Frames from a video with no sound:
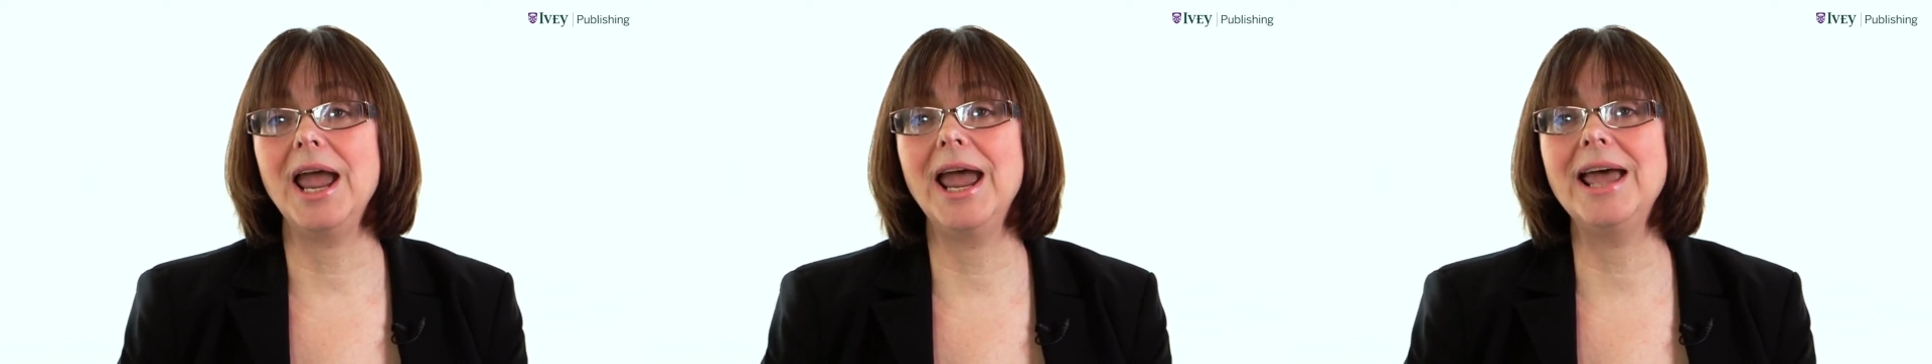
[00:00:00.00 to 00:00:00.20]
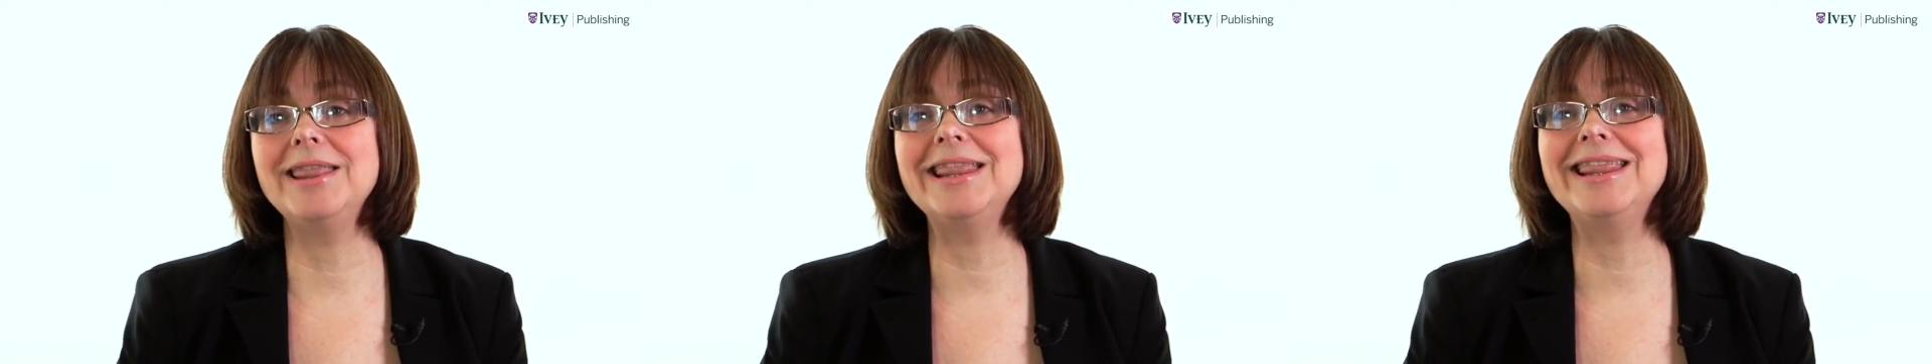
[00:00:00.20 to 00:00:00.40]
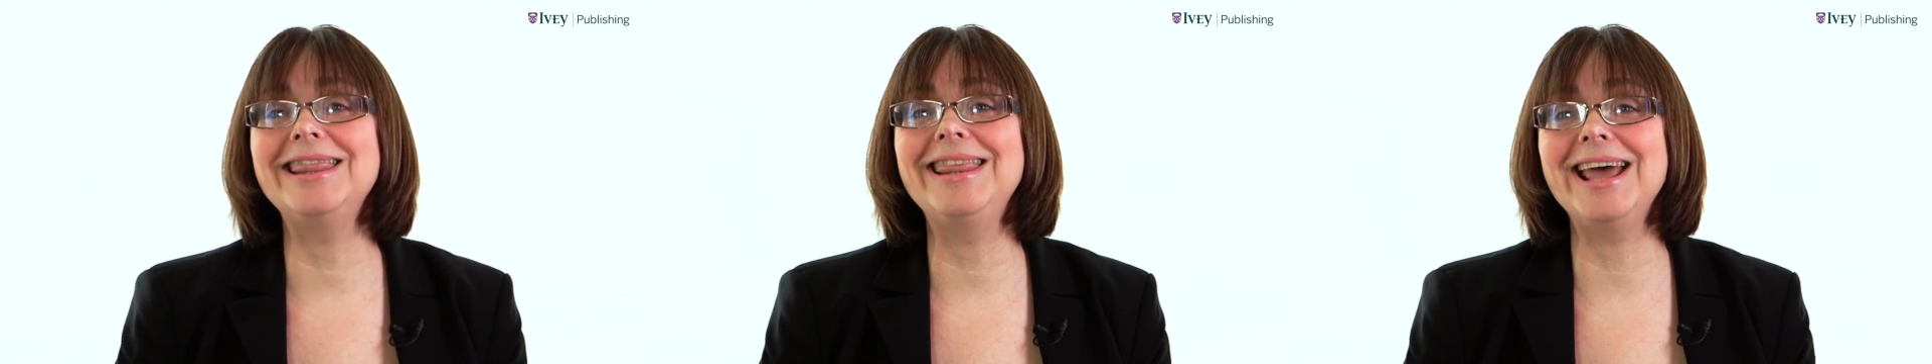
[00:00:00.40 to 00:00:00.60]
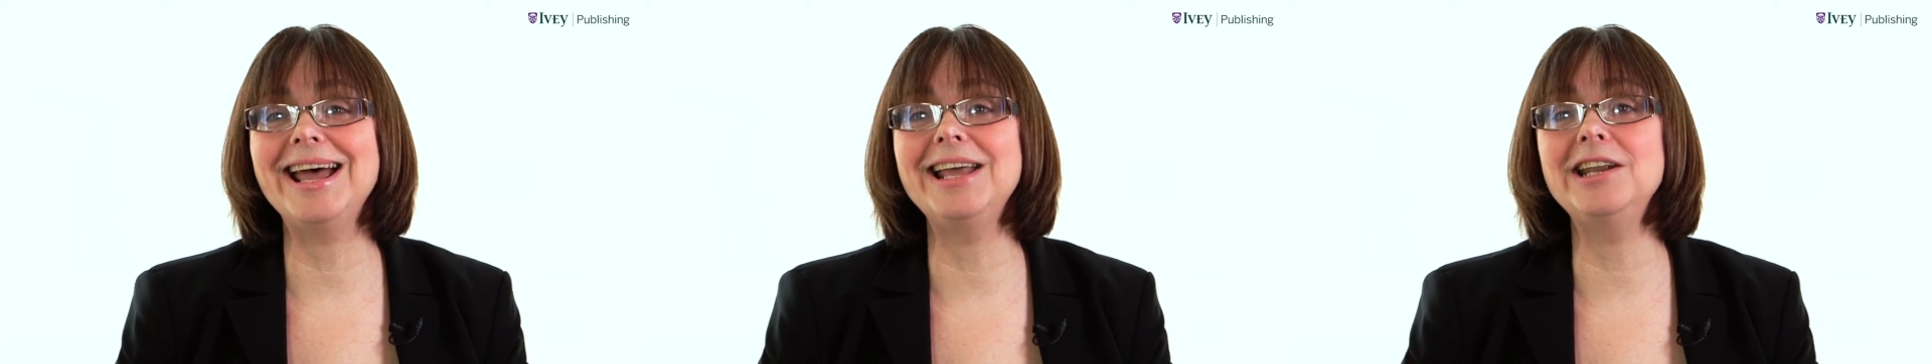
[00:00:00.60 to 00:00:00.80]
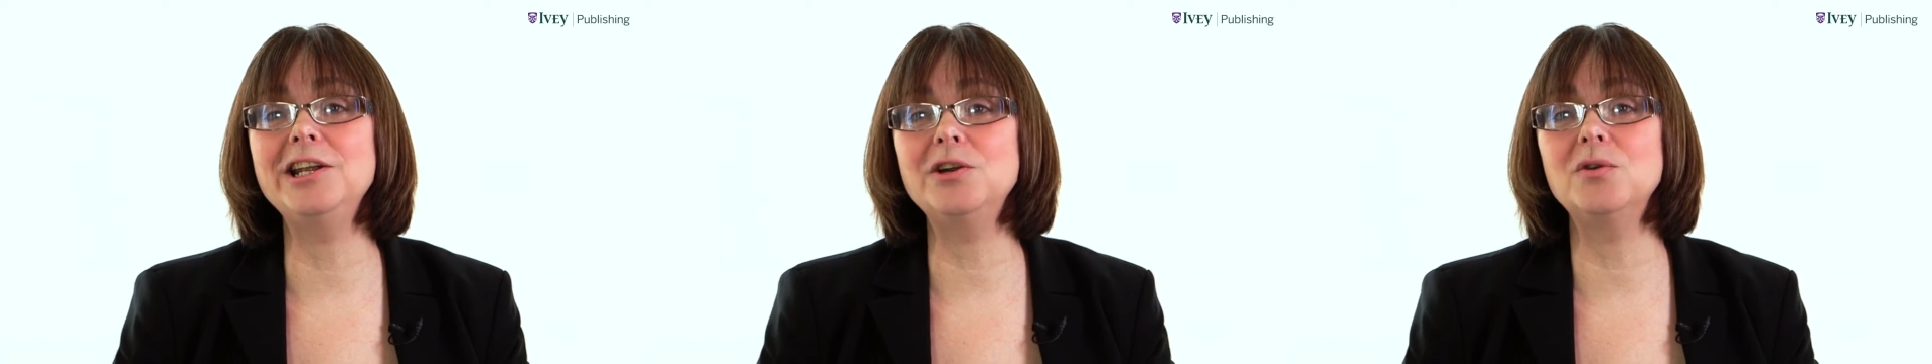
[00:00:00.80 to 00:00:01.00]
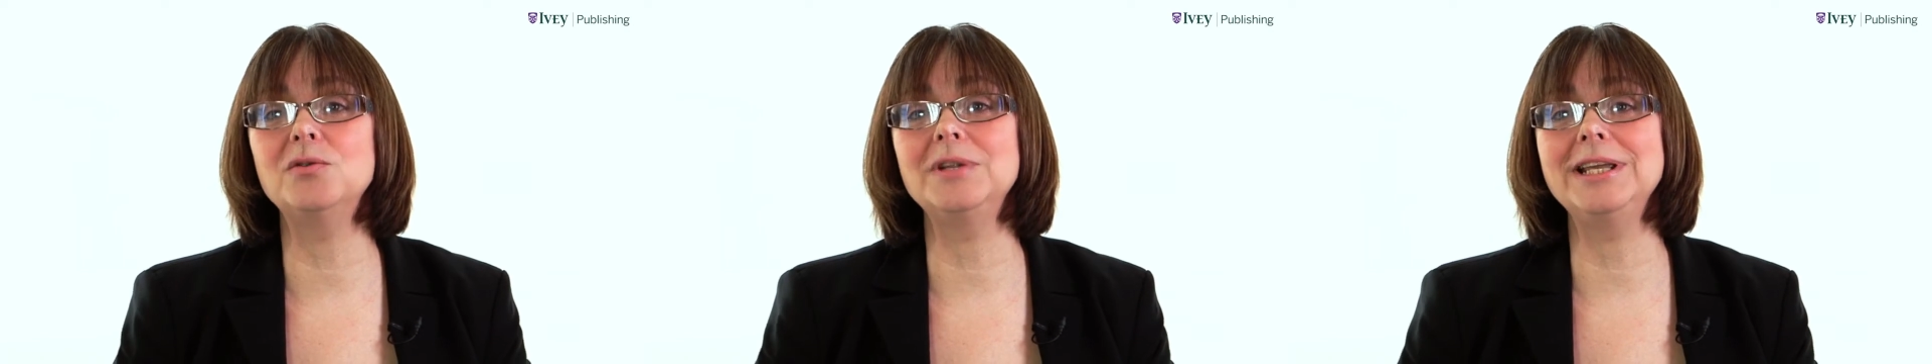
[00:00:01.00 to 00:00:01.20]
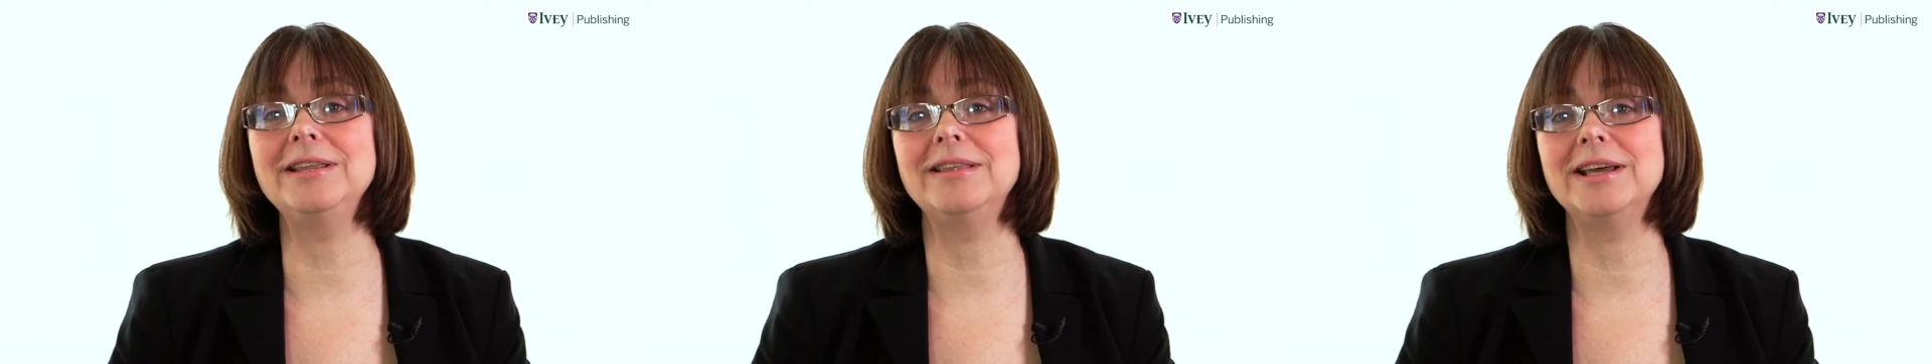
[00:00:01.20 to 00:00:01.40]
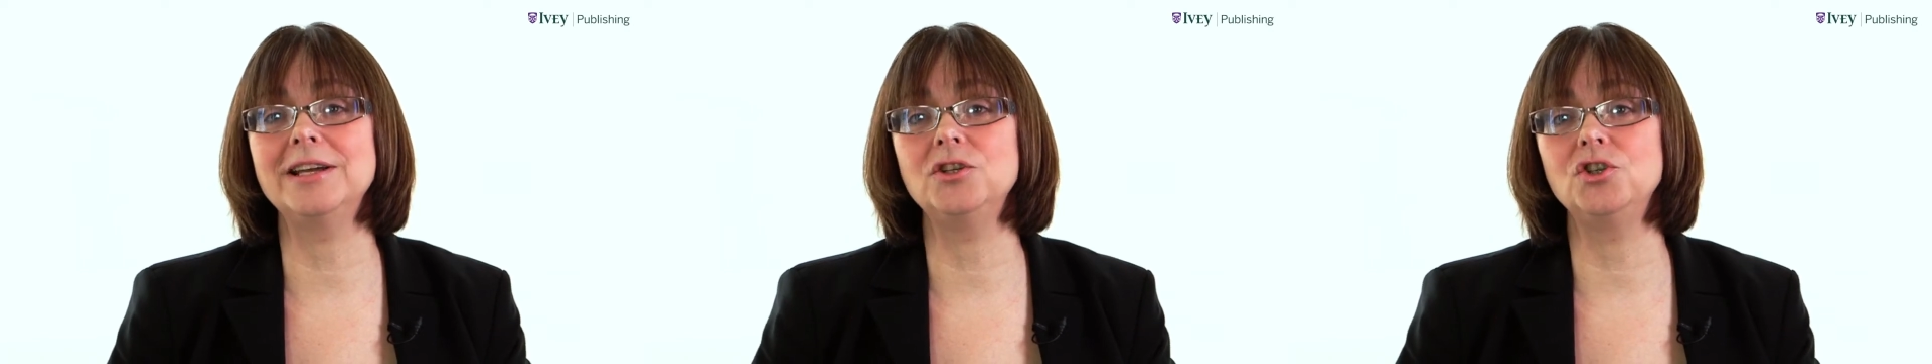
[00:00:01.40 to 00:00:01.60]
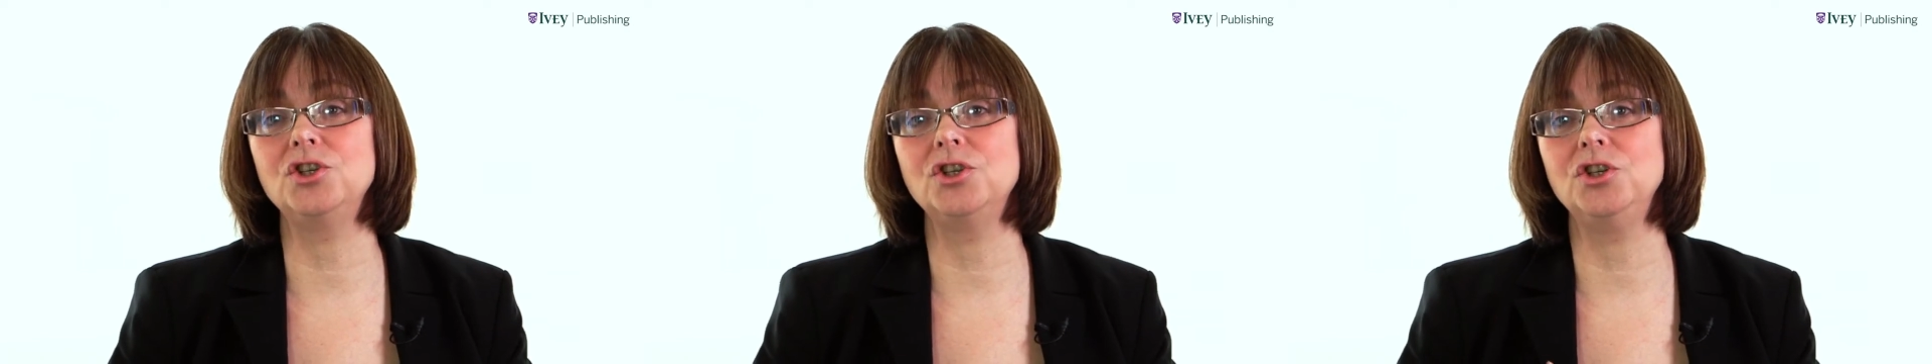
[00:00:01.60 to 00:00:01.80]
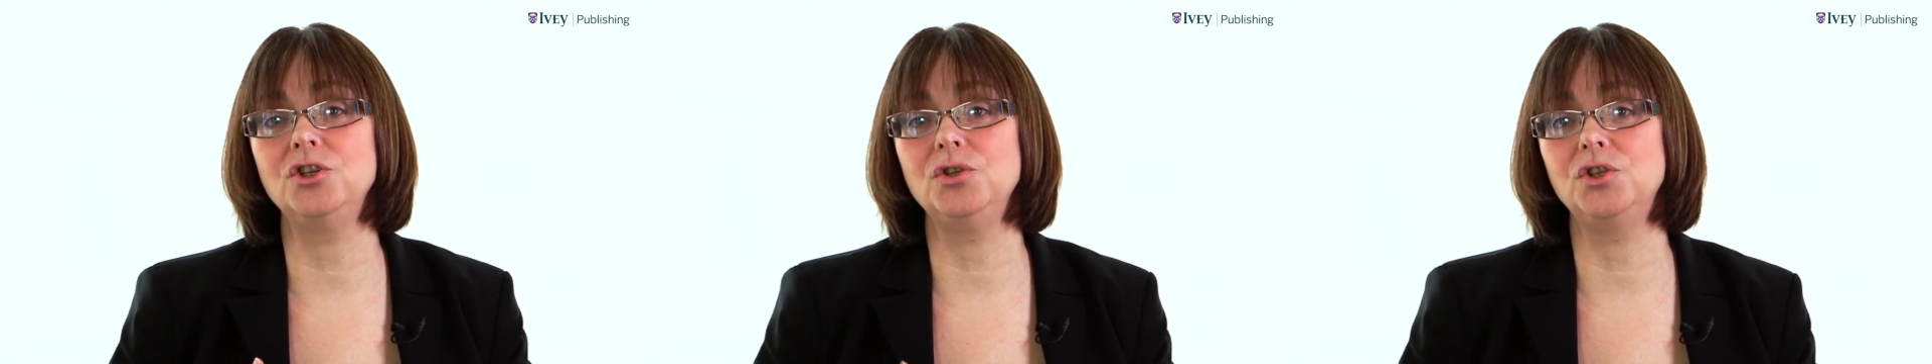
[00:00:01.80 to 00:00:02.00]
And then and only then
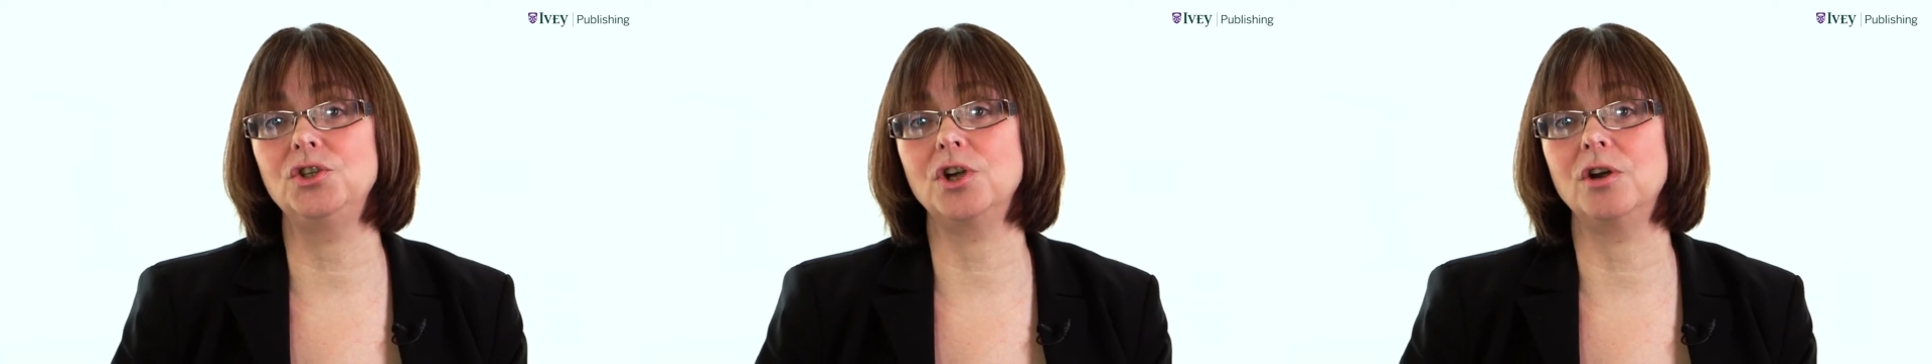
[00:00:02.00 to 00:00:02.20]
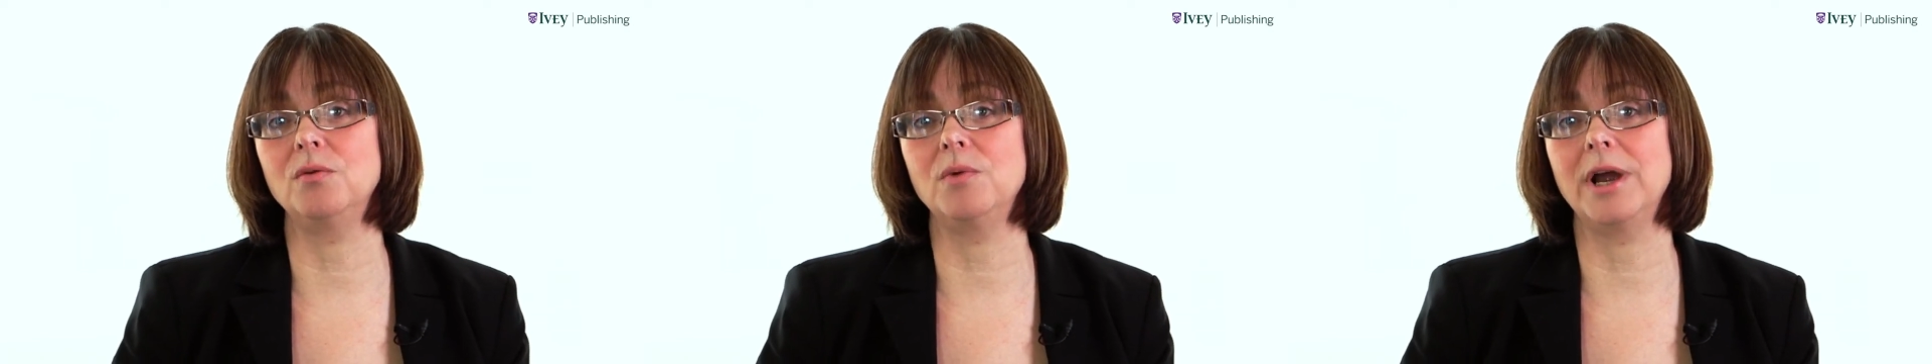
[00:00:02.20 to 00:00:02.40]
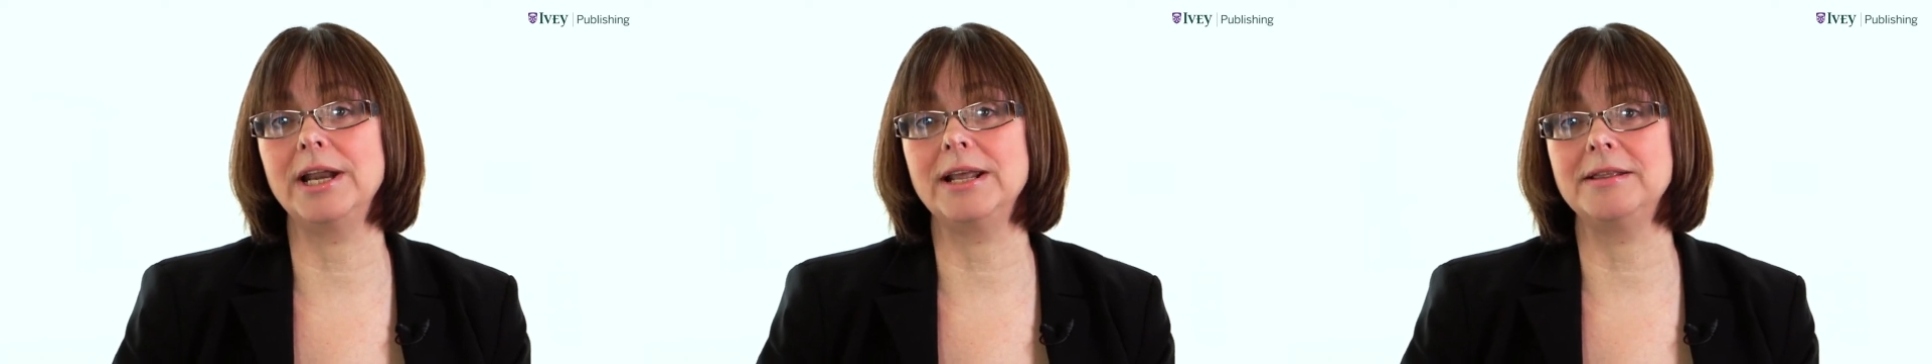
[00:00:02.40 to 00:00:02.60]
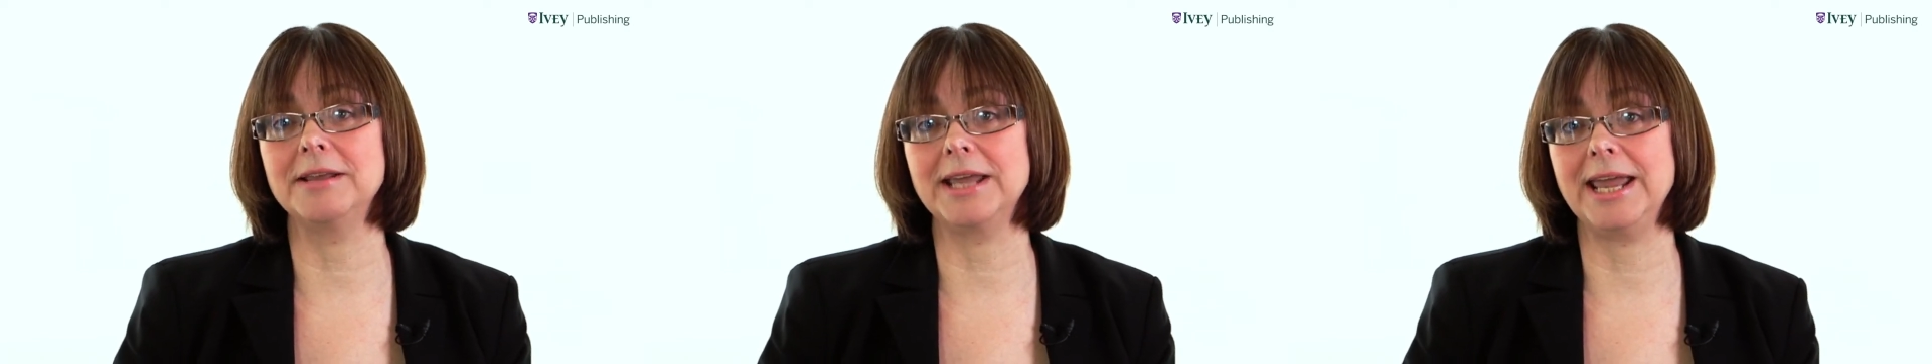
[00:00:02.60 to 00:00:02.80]
should you start writing the